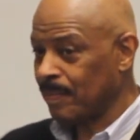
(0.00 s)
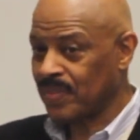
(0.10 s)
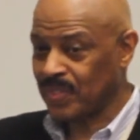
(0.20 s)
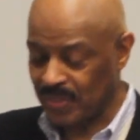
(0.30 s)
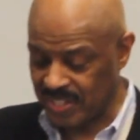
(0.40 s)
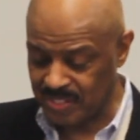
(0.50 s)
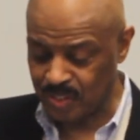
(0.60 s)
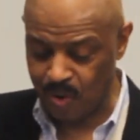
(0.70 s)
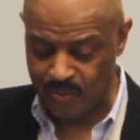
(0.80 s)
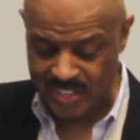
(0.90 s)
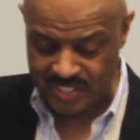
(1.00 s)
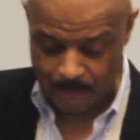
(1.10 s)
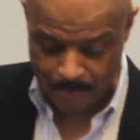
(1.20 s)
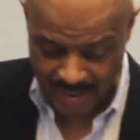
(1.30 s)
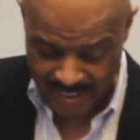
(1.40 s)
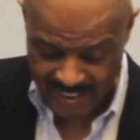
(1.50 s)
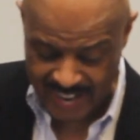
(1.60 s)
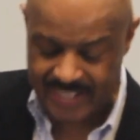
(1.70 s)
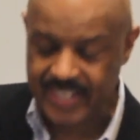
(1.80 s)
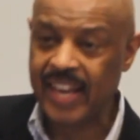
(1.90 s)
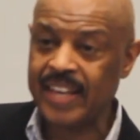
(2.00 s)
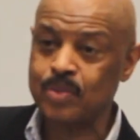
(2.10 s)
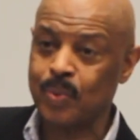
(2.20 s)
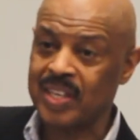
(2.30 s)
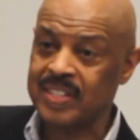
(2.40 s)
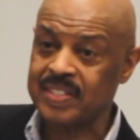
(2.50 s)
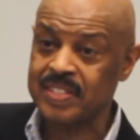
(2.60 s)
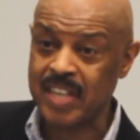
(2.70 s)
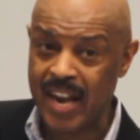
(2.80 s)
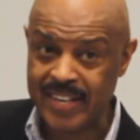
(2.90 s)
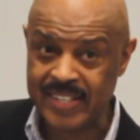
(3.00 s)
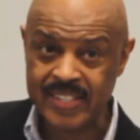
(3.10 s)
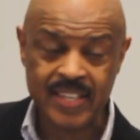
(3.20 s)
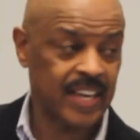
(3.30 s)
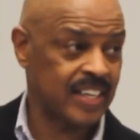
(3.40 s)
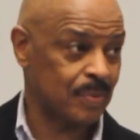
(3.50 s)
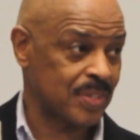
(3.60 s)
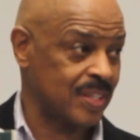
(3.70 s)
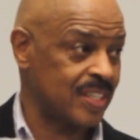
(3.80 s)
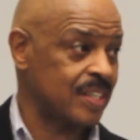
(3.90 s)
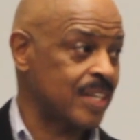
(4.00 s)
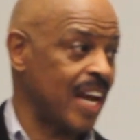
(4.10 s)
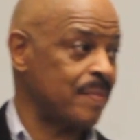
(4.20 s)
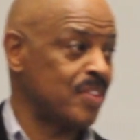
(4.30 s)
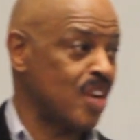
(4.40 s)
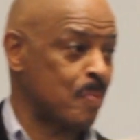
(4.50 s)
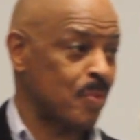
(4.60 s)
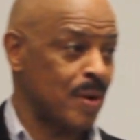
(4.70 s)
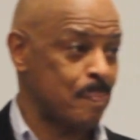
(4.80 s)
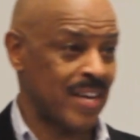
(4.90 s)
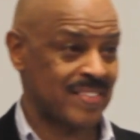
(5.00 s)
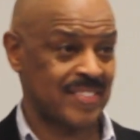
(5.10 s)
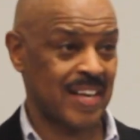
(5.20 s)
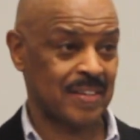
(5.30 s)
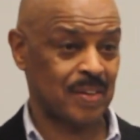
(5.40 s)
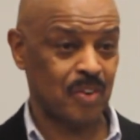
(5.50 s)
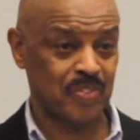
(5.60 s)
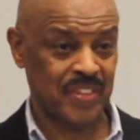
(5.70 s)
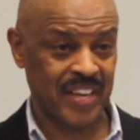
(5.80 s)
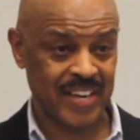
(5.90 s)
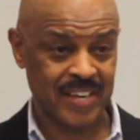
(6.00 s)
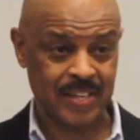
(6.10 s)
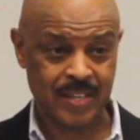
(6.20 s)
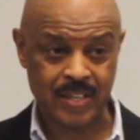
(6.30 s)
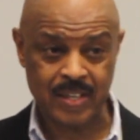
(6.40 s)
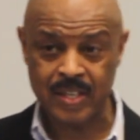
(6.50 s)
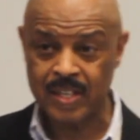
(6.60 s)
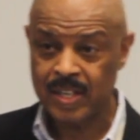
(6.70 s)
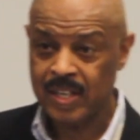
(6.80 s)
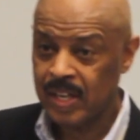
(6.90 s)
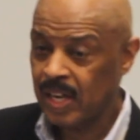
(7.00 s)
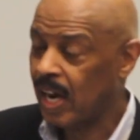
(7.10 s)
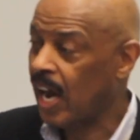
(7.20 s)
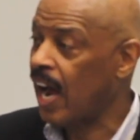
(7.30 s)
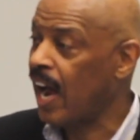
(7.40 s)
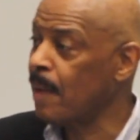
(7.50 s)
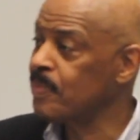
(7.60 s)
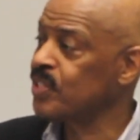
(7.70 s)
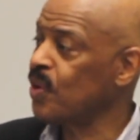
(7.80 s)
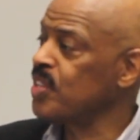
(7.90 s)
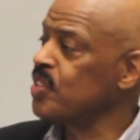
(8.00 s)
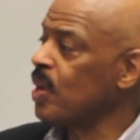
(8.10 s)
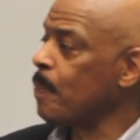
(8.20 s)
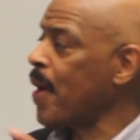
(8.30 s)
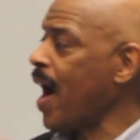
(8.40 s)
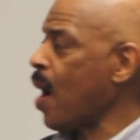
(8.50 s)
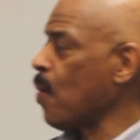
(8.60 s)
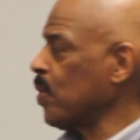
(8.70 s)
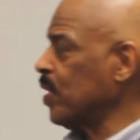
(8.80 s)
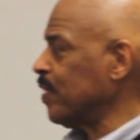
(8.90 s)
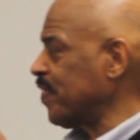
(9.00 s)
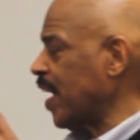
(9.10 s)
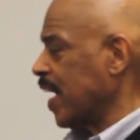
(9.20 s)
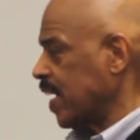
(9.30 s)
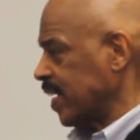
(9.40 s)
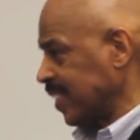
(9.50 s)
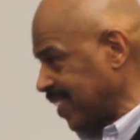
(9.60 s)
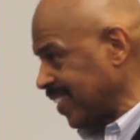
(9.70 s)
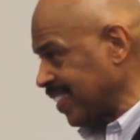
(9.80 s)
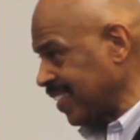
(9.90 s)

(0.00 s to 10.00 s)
So this is over in Japan as well as China, and it became the #1 bestseller over there. I'm showing you the power of art